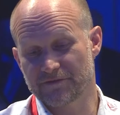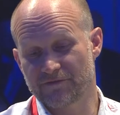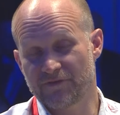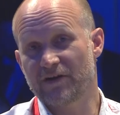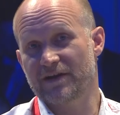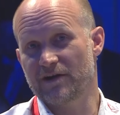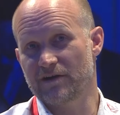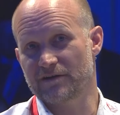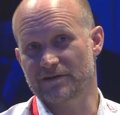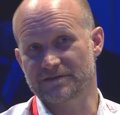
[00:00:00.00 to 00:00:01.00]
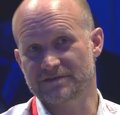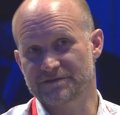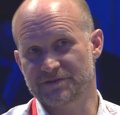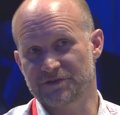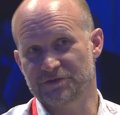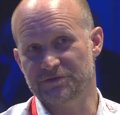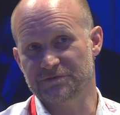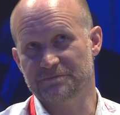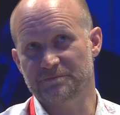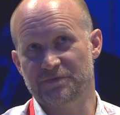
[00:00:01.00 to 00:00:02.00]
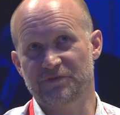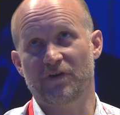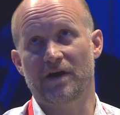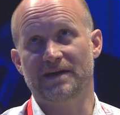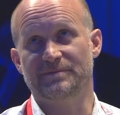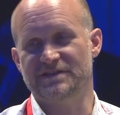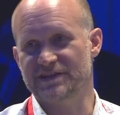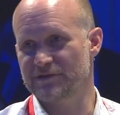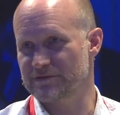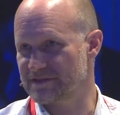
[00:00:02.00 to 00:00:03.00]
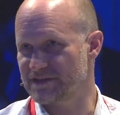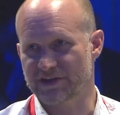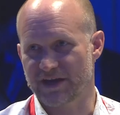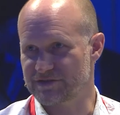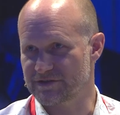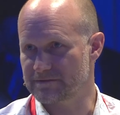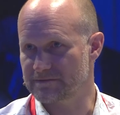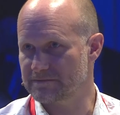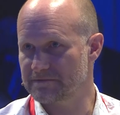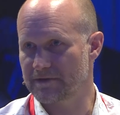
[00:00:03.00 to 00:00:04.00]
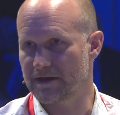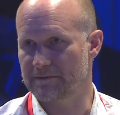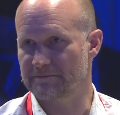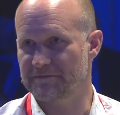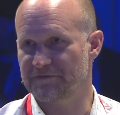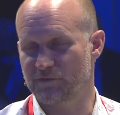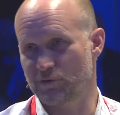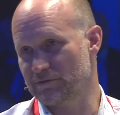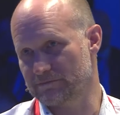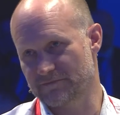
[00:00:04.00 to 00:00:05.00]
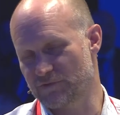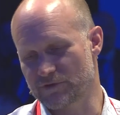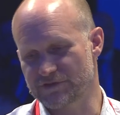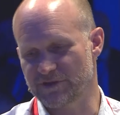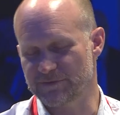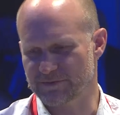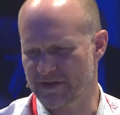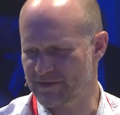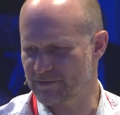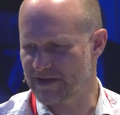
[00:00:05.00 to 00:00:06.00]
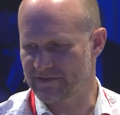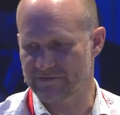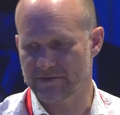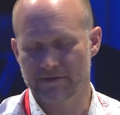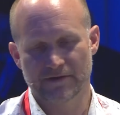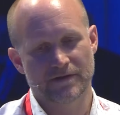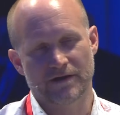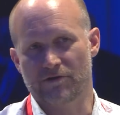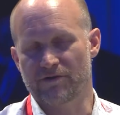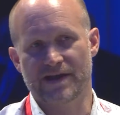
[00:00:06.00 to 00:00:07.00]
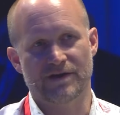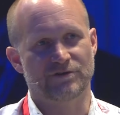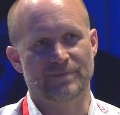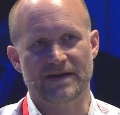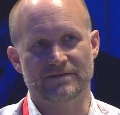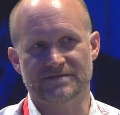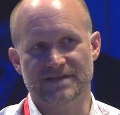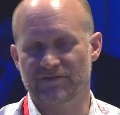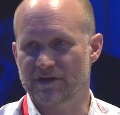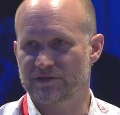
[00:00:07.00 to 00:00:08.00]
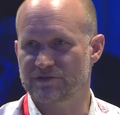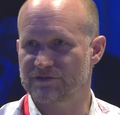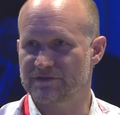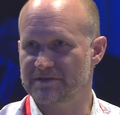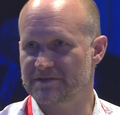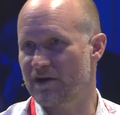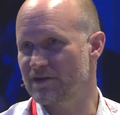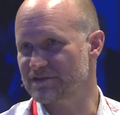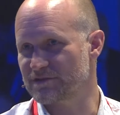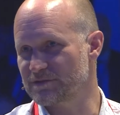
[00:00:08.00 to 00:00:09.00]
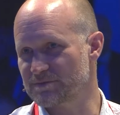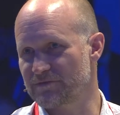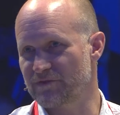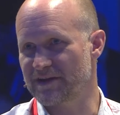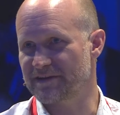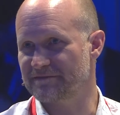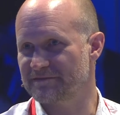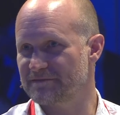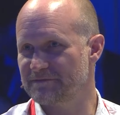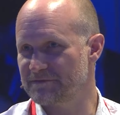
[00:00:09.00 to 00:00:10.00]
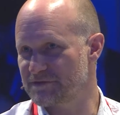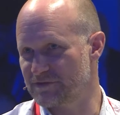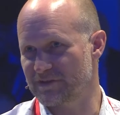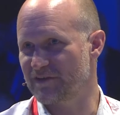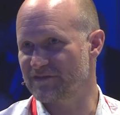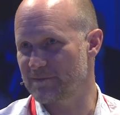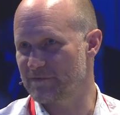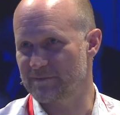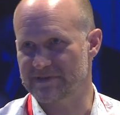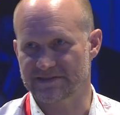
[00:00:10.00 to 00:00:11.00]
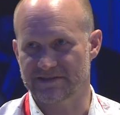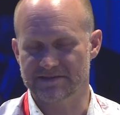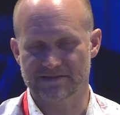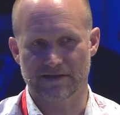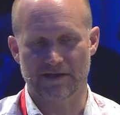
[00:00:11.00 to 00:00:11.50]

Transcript: very hard to provide materials and education for consumers. I think we have around about 700 articles we've written during the lifetime of the business